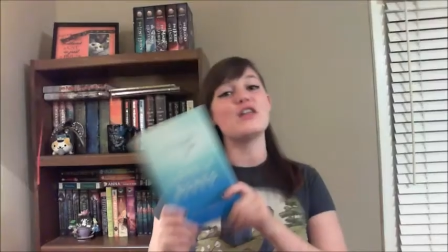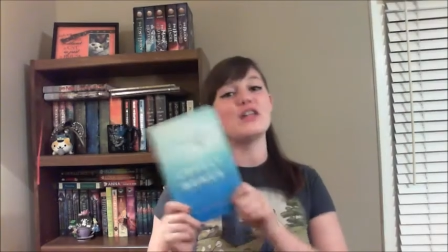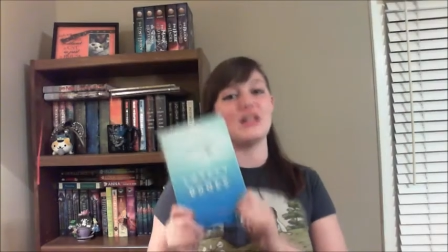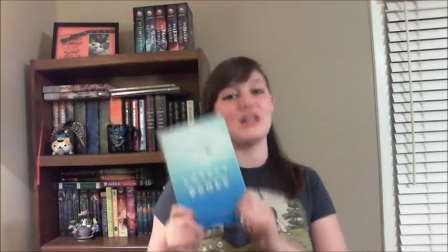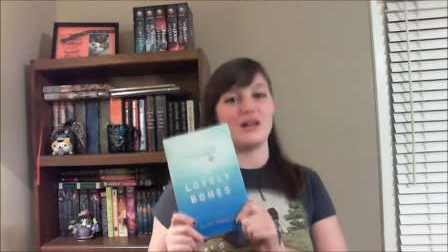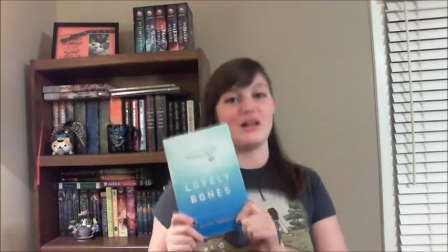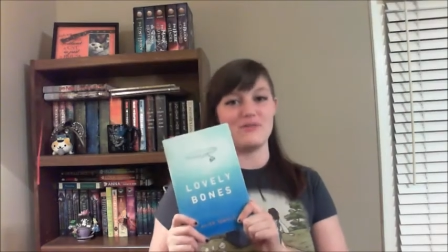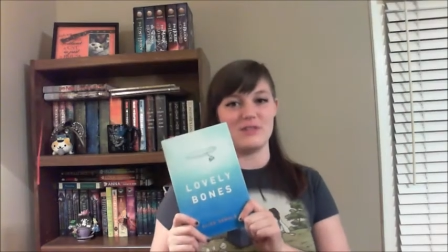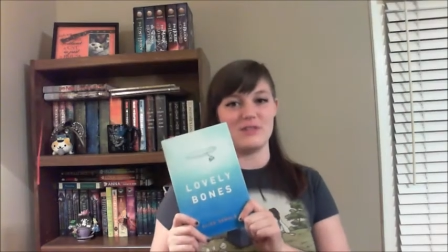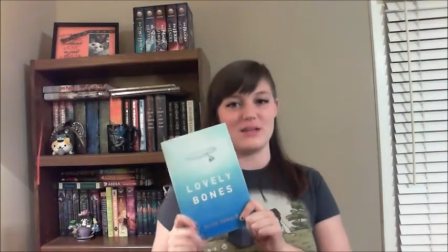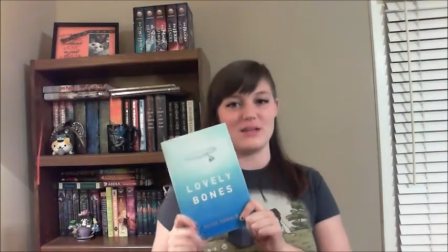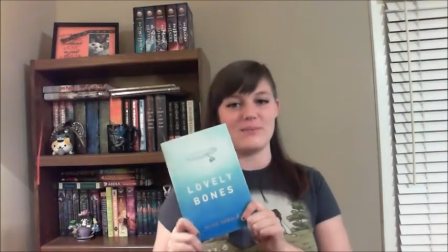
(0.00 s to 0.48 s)

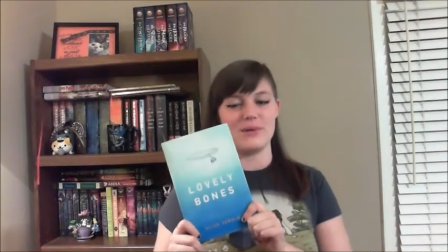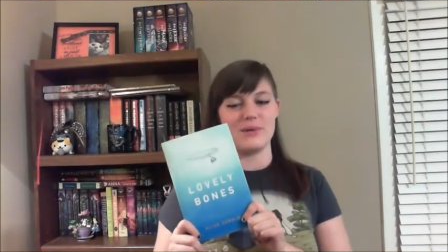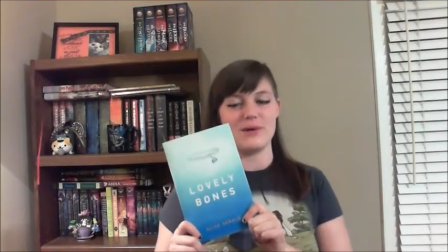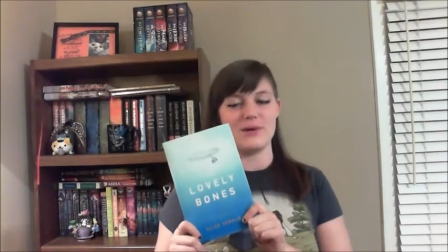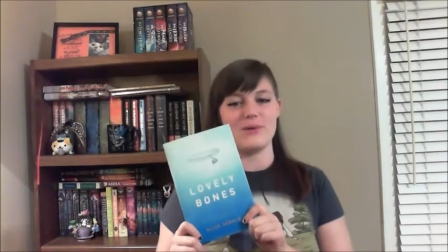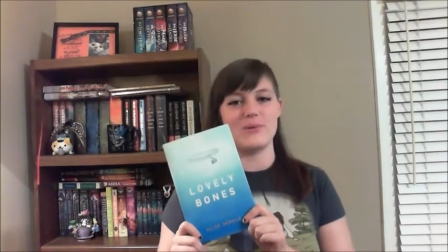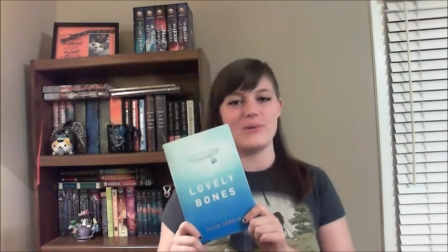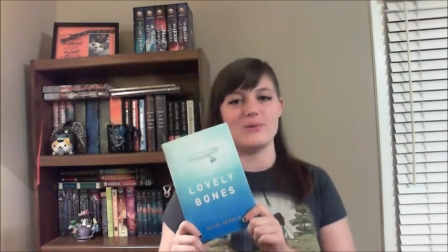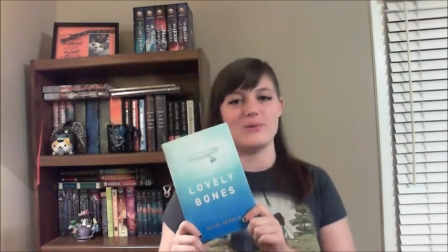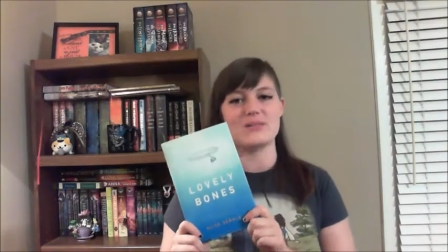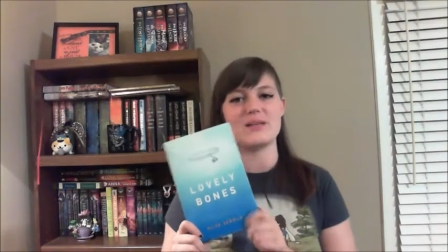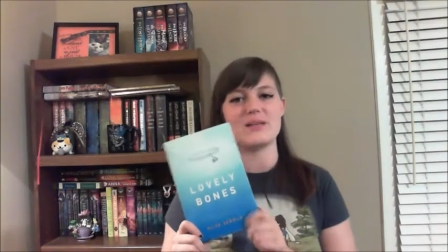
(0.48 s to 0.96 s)
Lovely
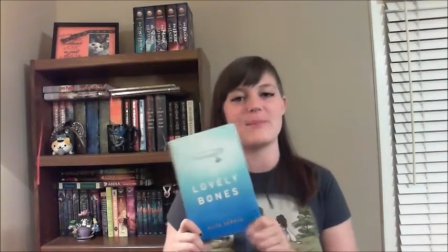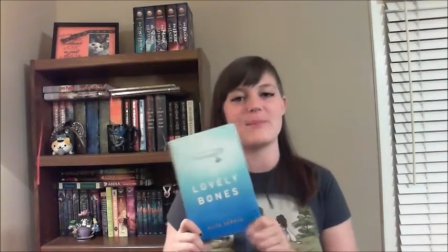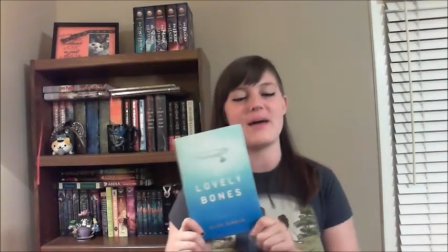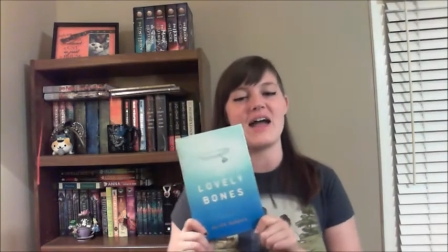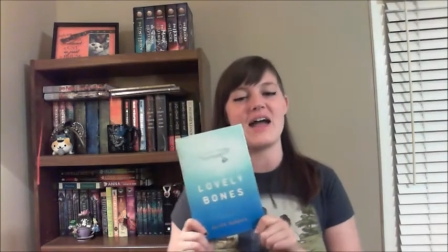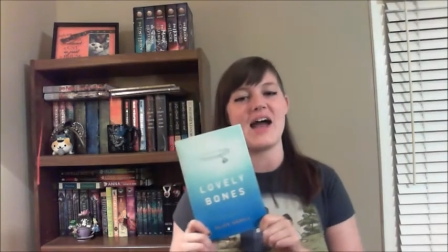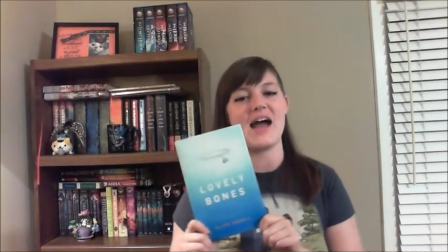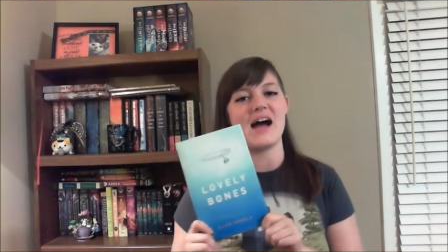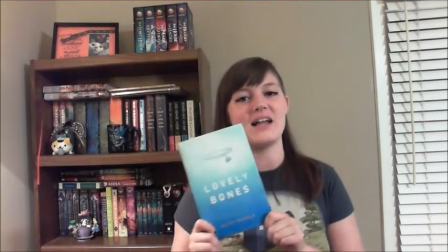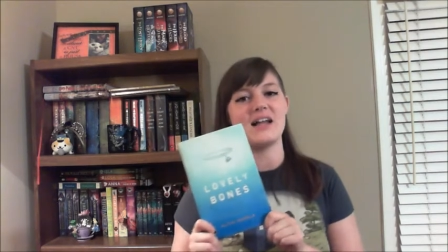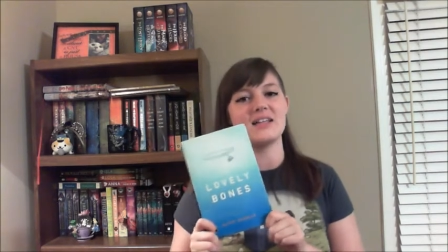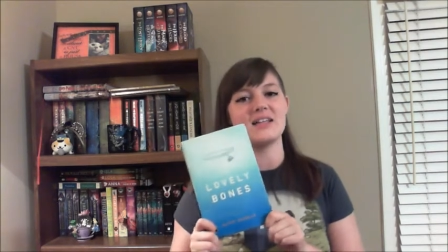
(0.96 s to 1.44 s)
Bones
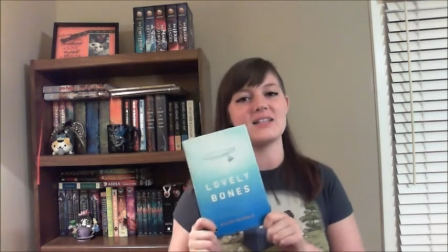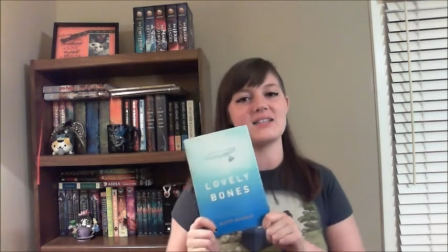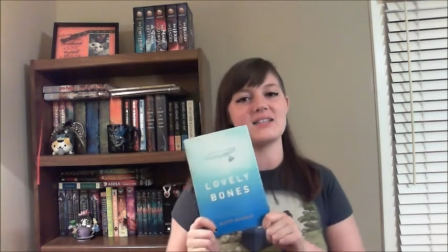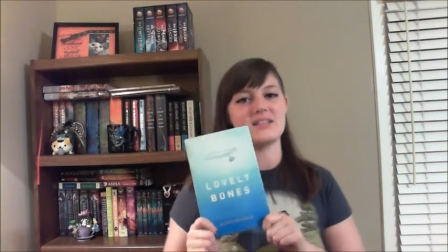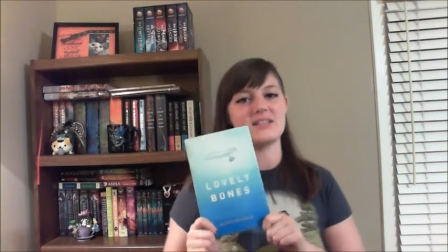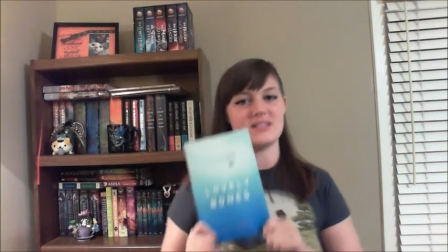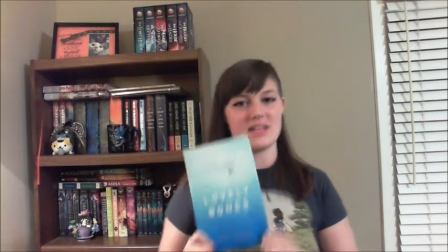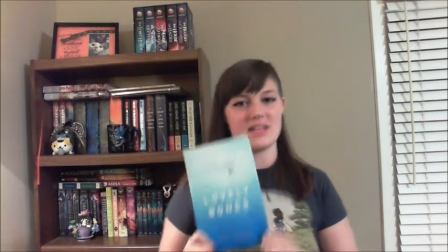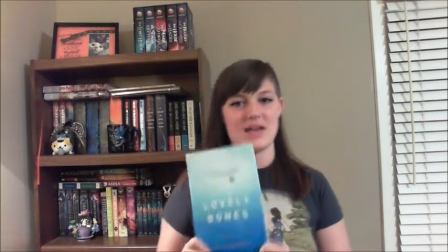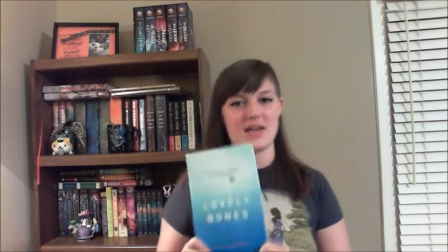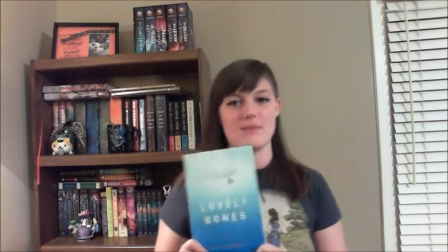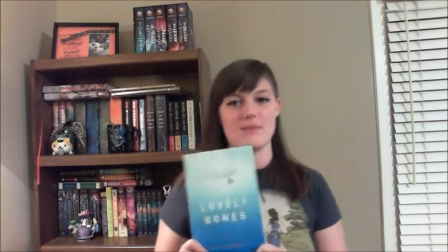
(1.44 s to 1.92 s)
by Alice
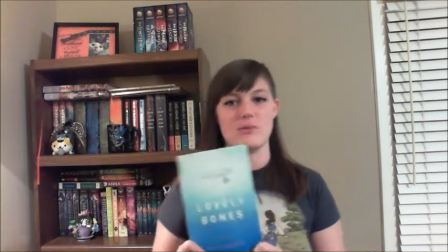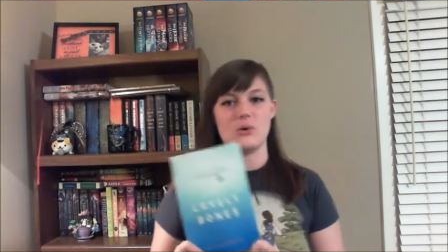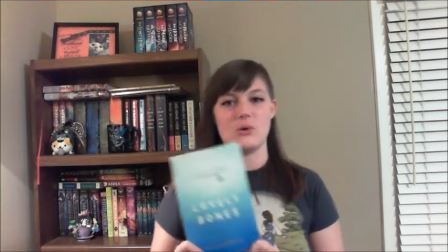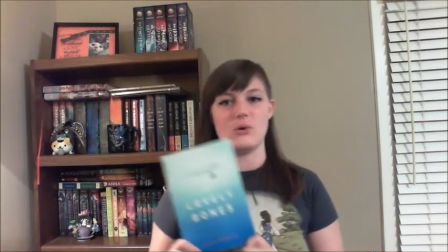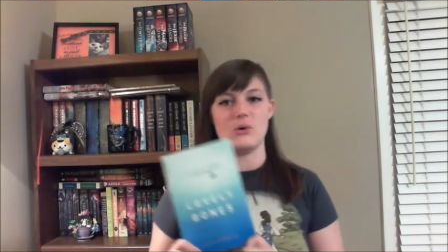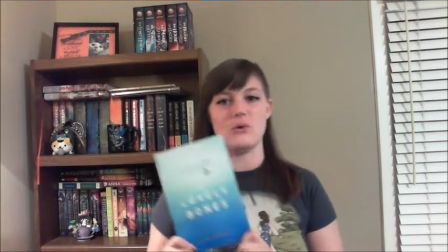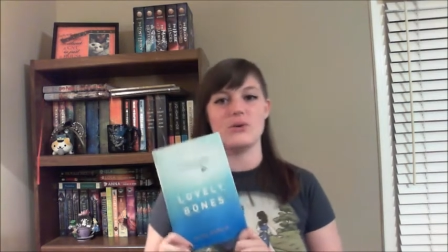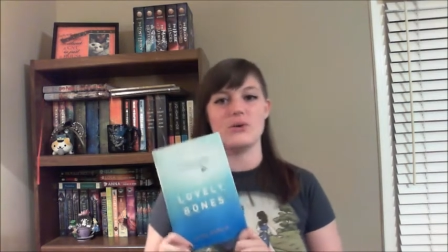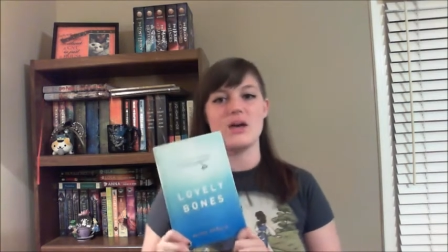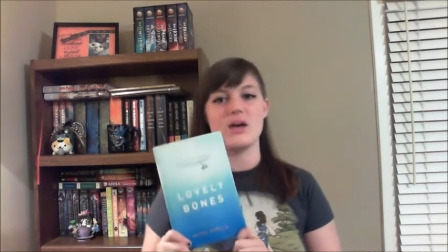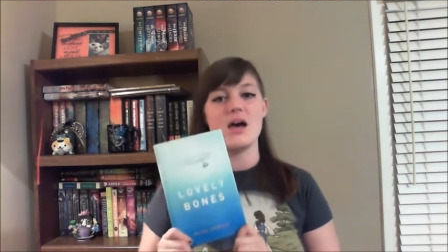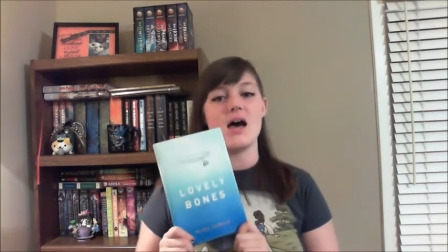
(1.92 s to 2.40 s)

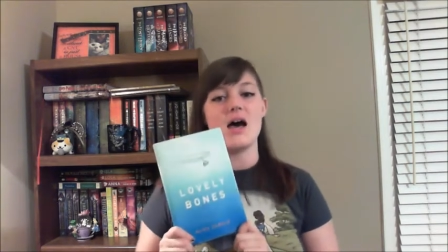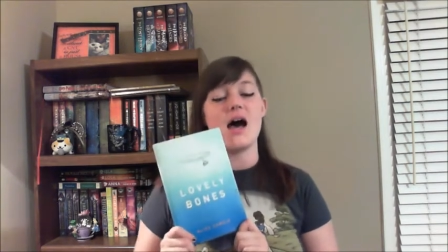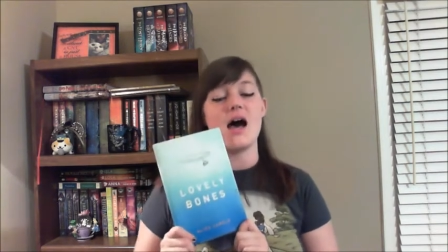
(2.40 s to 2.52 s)
Sebold.